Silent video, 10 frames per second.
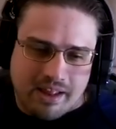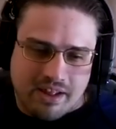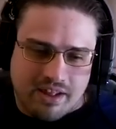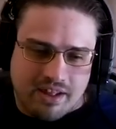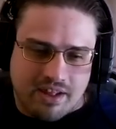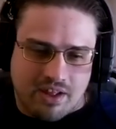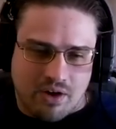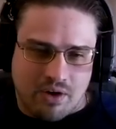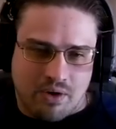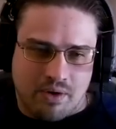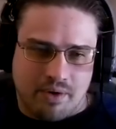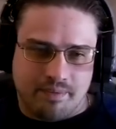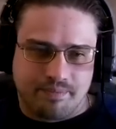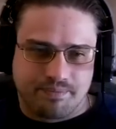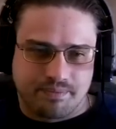
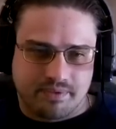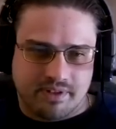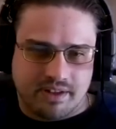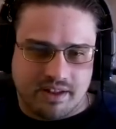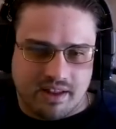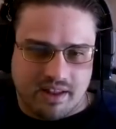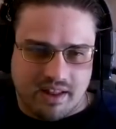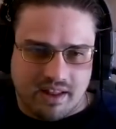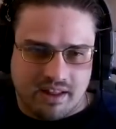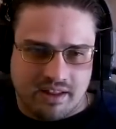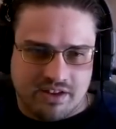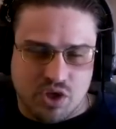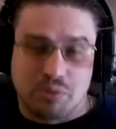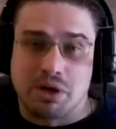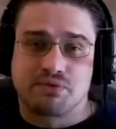So
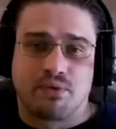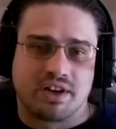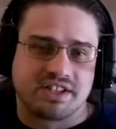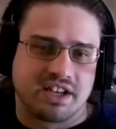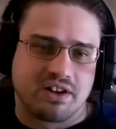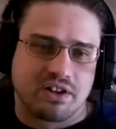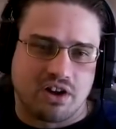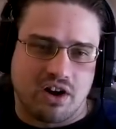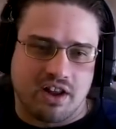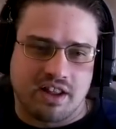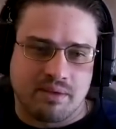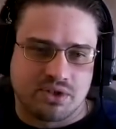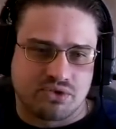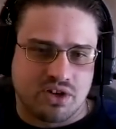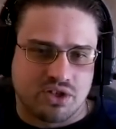much for the single target
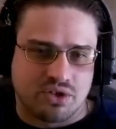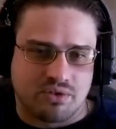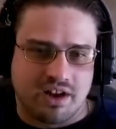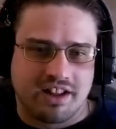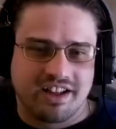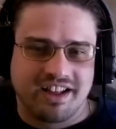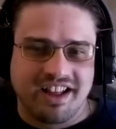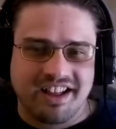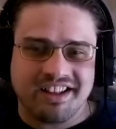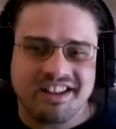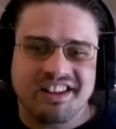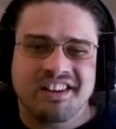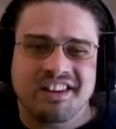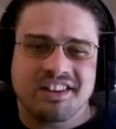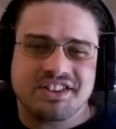demonstration, right?
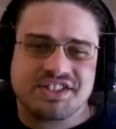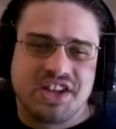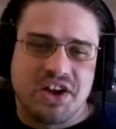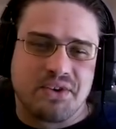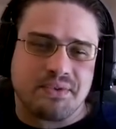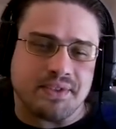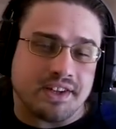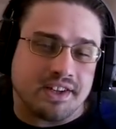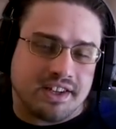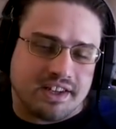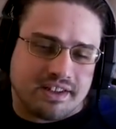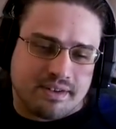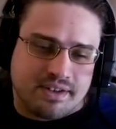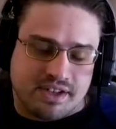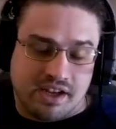So
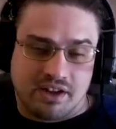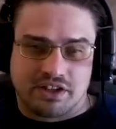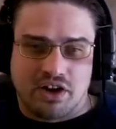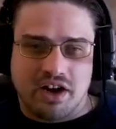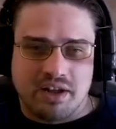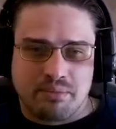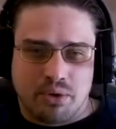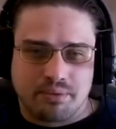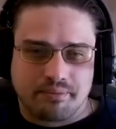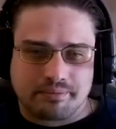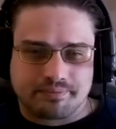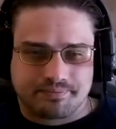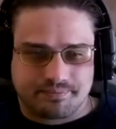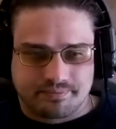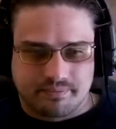single target mode.
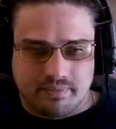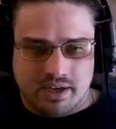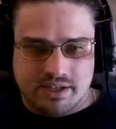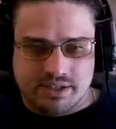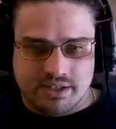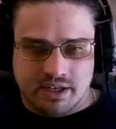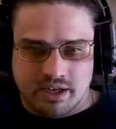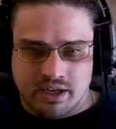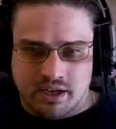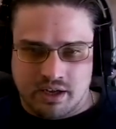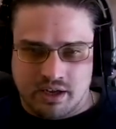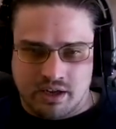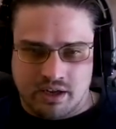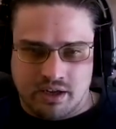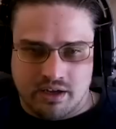Let's
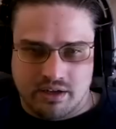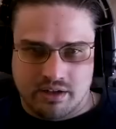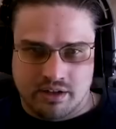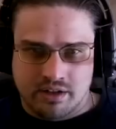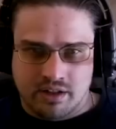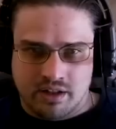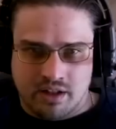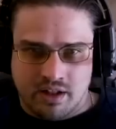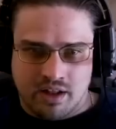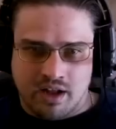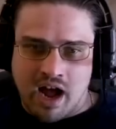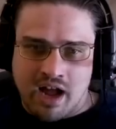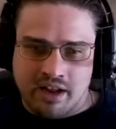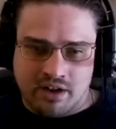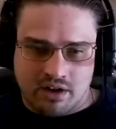see the guy
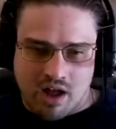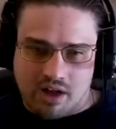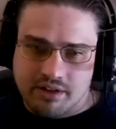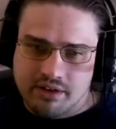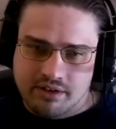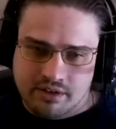in the cloth.